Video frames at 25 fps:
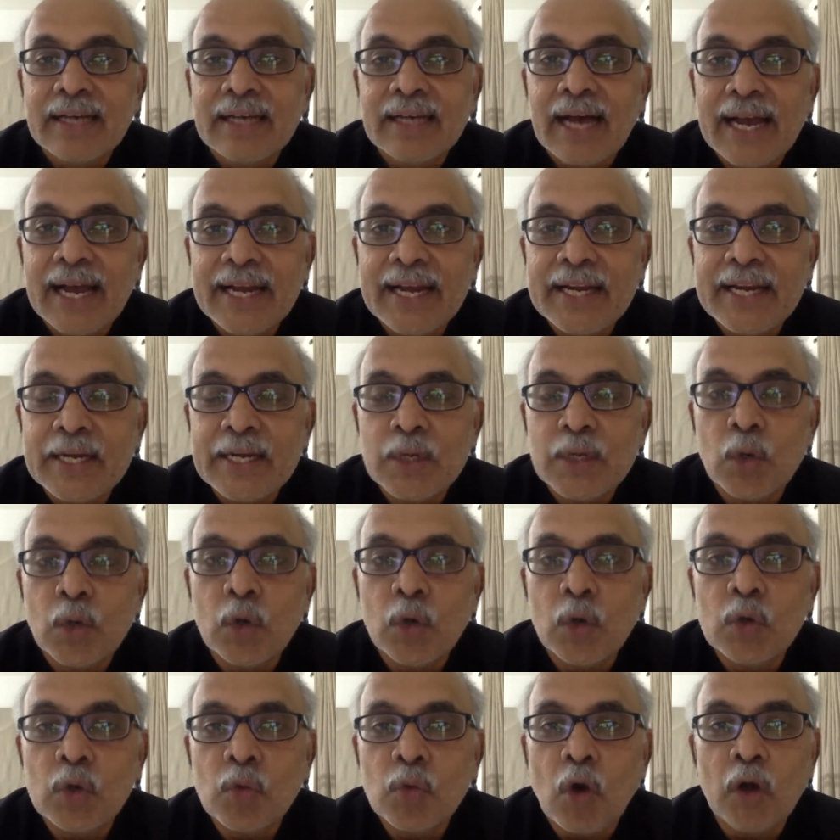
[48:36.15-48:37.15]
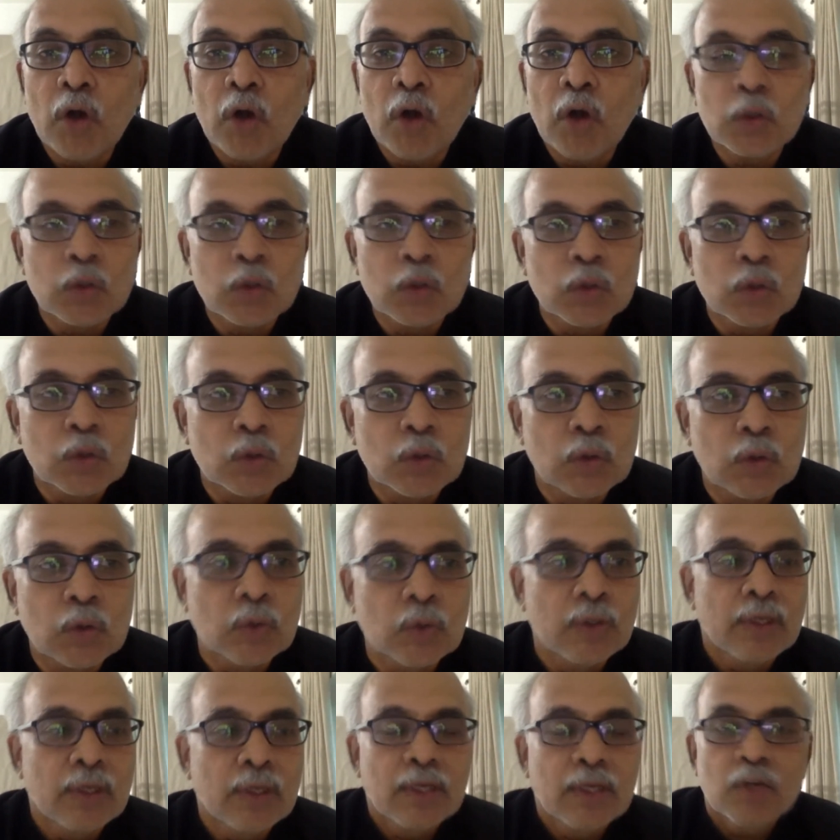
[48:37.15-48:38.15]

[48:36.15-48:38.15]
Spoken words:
I don't want to